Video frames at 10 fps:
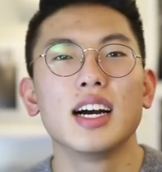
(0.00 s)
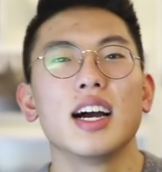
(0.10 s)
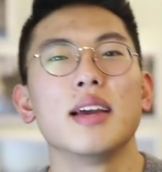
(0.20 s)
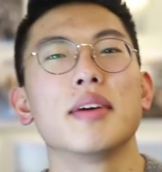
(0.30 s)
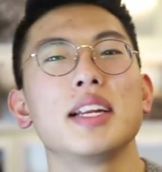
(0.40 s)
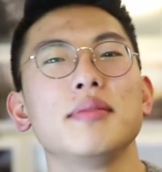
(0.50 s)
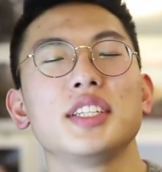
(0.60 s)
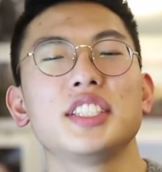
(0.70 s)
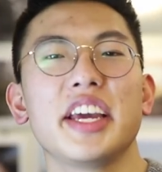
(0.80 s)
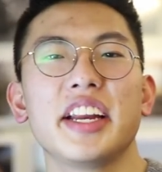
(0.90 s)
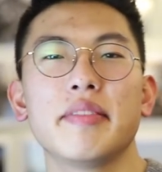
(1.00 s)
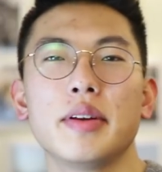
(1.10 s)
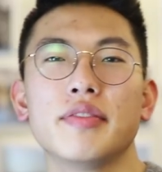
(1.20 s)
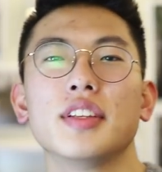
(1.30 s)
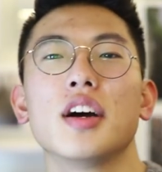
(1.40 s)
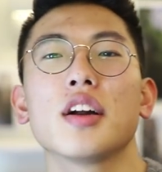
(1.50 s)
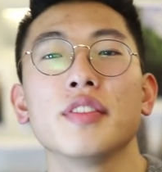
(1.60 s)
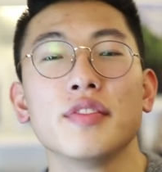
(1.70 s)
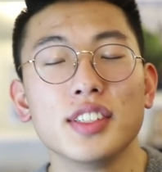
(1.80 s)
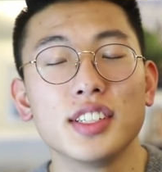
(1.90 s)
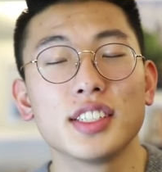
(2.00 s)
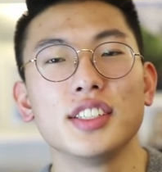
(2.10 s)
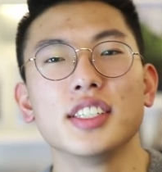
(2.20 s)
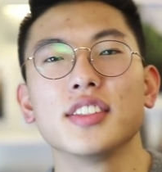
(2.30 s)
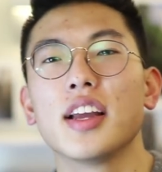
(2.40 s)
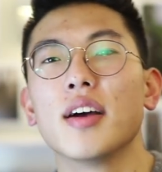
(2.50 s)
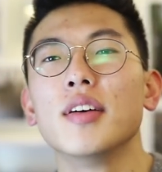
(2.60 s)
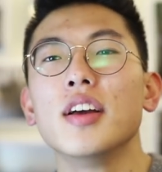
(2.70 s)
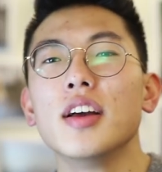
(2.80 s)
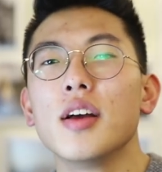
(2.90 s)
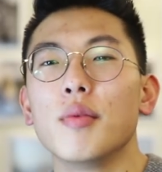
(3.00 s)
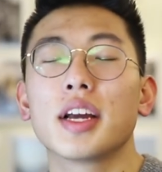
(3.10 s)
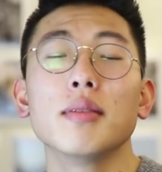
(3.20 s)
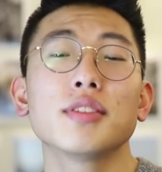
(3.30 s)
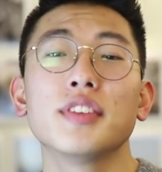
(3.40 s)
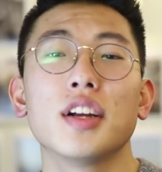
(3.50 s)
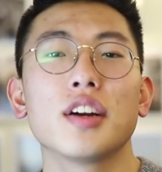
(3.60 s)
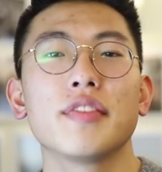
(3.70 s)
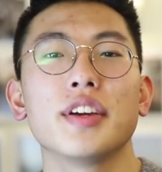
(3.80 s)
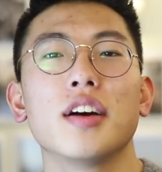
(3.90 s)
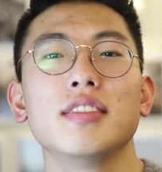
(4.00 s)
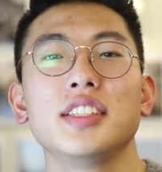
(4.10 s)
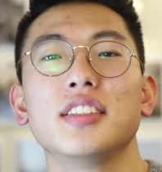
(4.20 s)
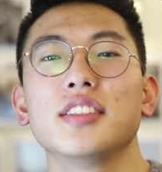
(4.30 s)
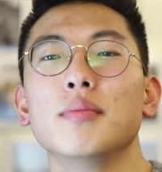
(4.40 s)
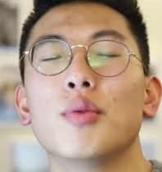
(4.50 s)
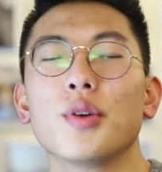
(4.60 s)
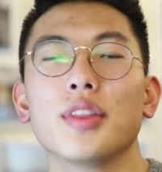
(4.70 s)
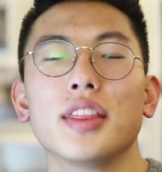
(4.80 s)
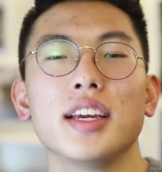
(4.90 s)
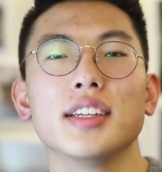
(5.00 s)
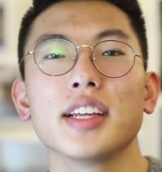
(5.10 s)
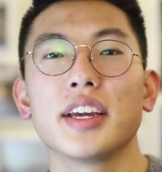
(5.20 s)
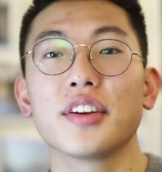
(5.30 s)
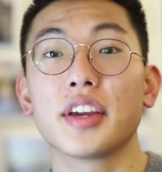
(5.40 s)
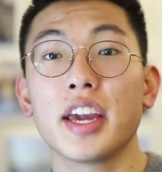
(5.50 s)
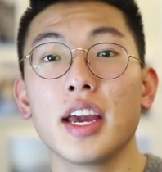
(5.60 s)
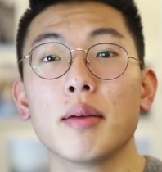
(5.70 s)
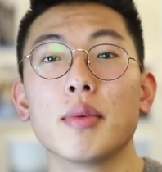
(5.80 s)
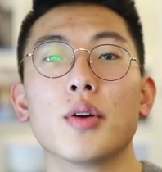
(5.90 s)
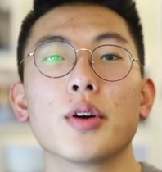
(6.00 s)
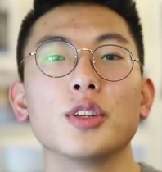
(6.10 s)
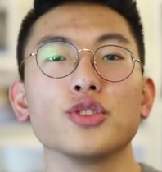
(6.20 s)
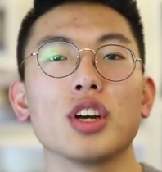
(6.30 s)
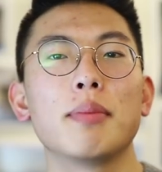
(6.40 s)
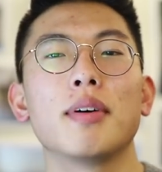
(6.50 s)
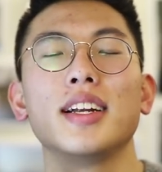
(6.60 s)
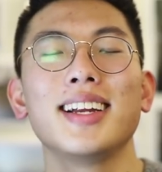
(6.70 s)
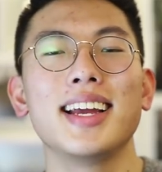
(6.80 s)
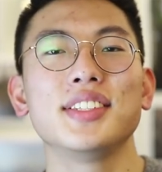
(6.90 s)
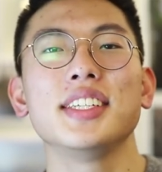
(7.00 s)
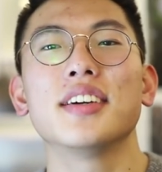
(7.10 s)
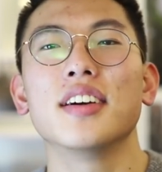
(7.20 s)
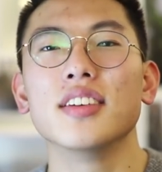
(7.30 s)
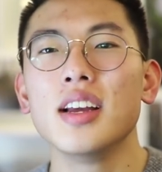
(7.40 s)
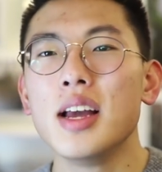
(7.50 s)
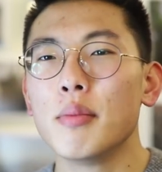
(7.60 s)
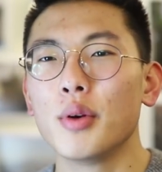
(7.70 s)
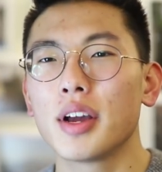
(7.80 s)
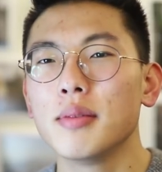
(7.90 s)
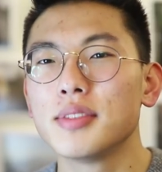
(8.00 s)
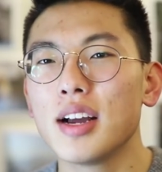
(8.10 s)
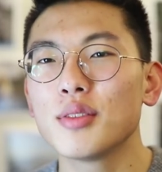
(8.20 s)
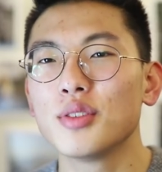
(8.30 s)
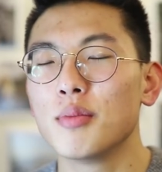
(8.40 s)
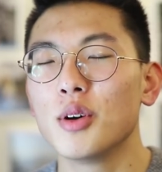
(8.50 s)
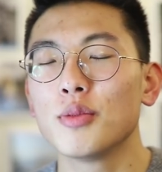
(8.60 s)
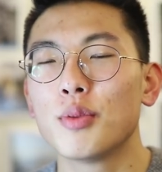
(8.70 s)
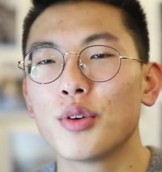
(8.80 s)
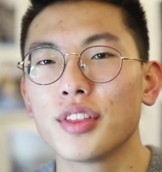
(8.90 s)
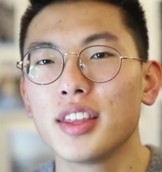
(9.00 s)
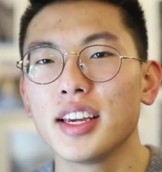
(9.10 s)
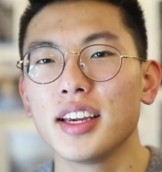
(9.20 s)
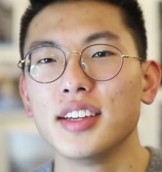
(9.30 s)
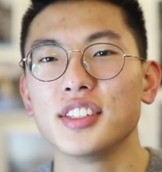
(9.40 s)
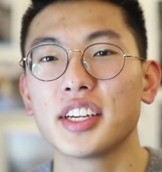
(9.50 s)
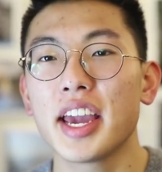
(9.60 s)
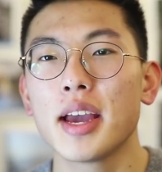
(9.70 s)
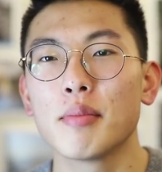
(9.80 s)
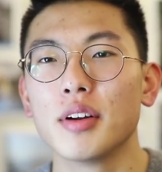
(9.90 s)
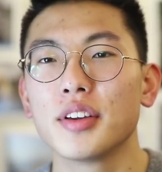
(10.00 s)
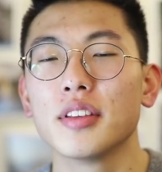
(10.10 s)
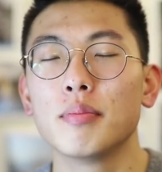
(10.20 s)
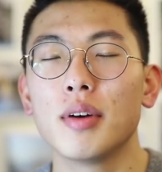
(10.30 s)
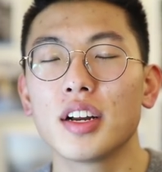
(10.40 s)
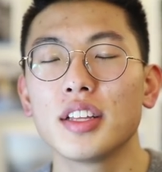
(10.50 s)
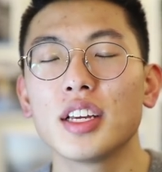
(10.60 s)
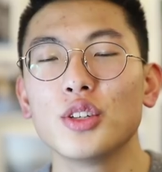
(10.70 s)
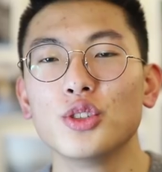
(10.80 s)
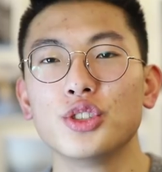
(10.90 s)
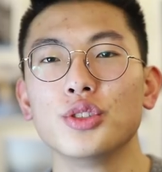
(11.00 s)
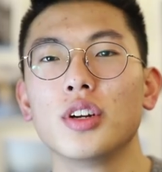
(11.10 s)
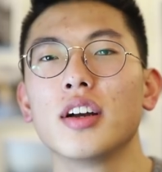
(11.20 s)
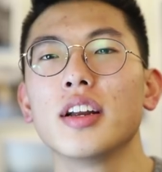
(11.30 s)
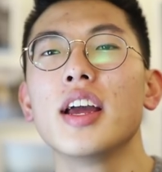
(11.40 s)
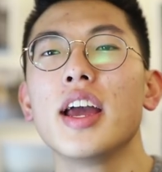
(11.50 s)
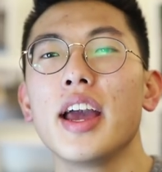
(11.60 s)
Hi, my name is Chae and I've been a photographer for 6 years now. When it comes to photography, obviously there's important things like your camera or your tripod and SD cards. But when it comes down to it, the most important thing is your camera, the body that you shoot on,